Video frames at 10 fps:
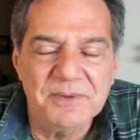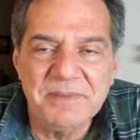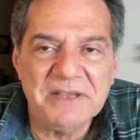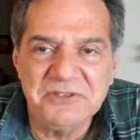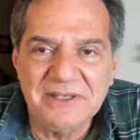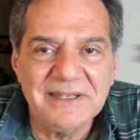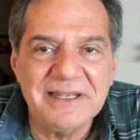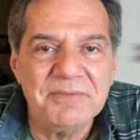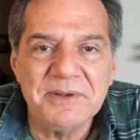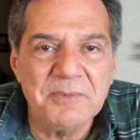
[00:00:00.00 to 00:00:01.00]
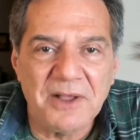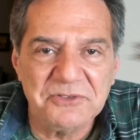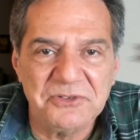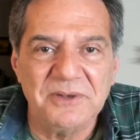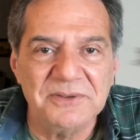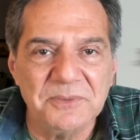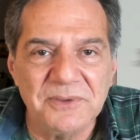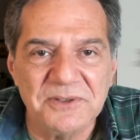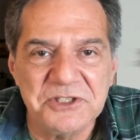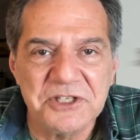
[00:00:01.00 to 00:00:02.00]
where basically every rock star in the
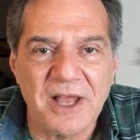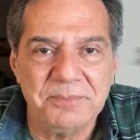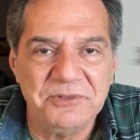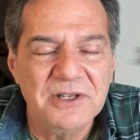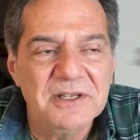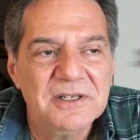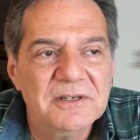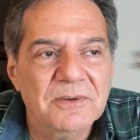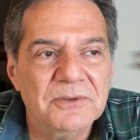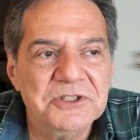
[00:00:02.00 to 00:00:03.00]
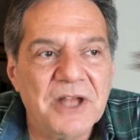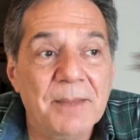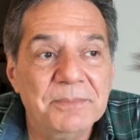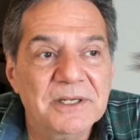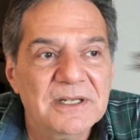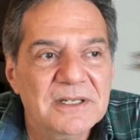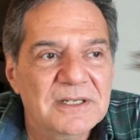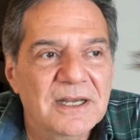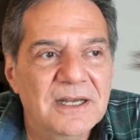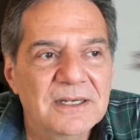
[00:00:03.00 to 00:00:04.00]
world shops or shopped.
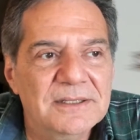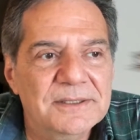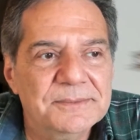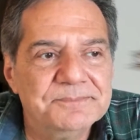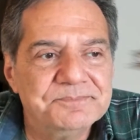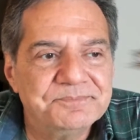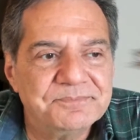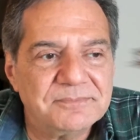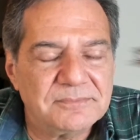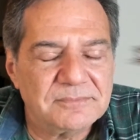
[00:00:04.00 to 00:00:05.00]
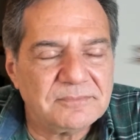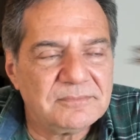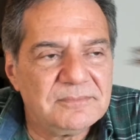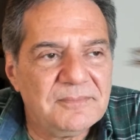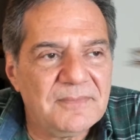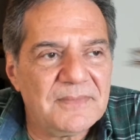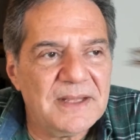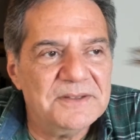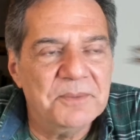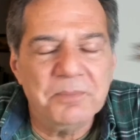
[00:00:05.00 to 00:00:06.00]
Um,
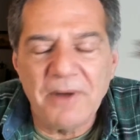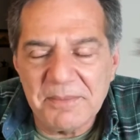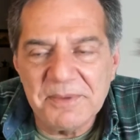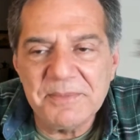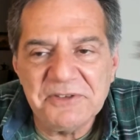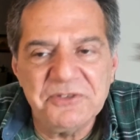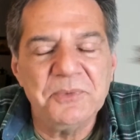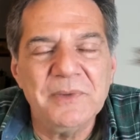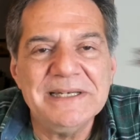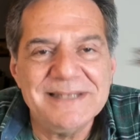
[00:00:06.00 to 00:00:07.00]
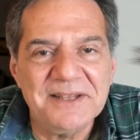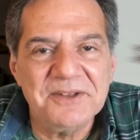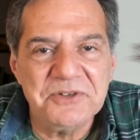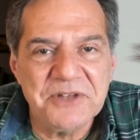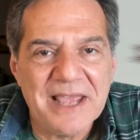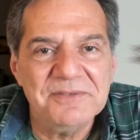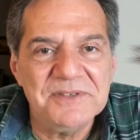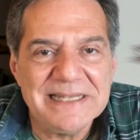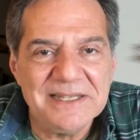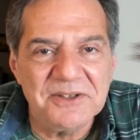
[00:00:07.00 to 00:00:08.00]
the problem is the retailers
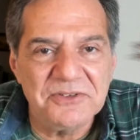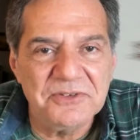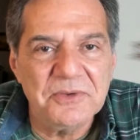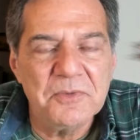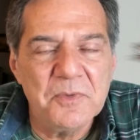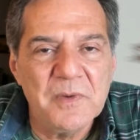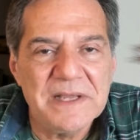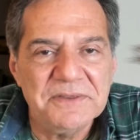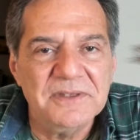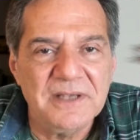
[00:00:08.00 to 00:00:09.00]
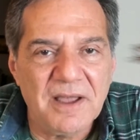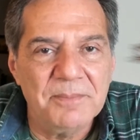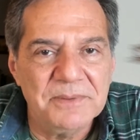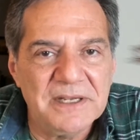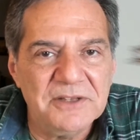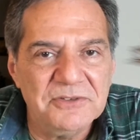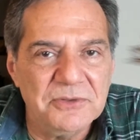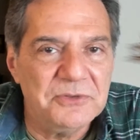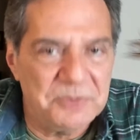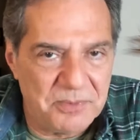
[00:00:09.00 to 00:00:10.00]
have deals with the companies
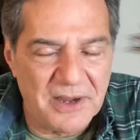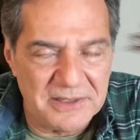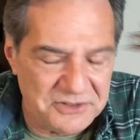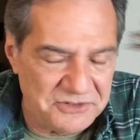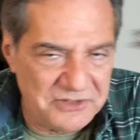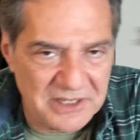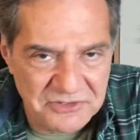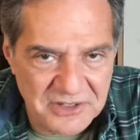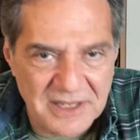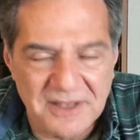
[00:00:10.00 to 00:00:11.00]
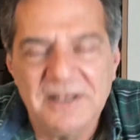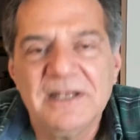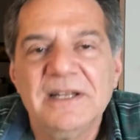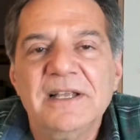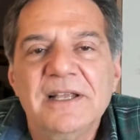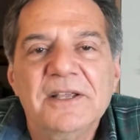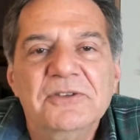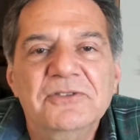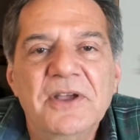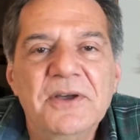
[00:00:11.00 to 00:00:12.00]
whose products they sell.
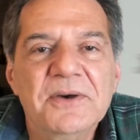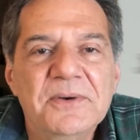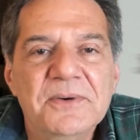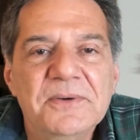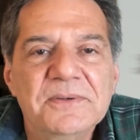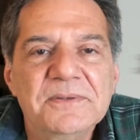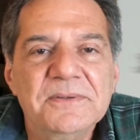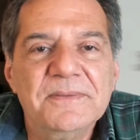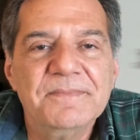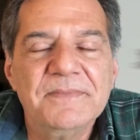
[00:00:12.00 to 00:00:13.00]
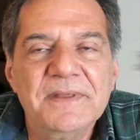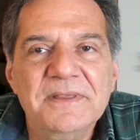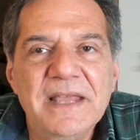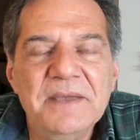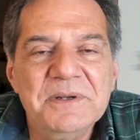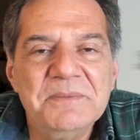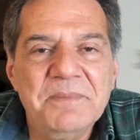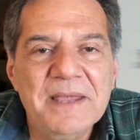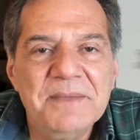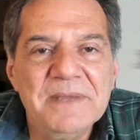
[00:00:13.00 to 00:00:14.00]
So they would
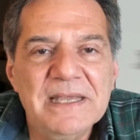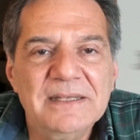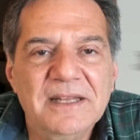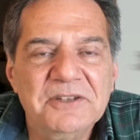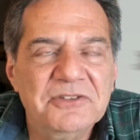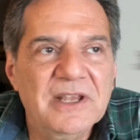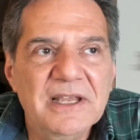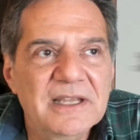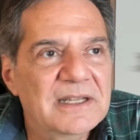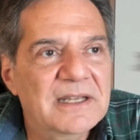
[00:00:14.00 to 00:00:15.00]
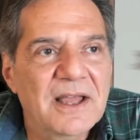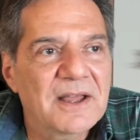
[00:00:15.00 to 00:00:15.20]
pay me, let's say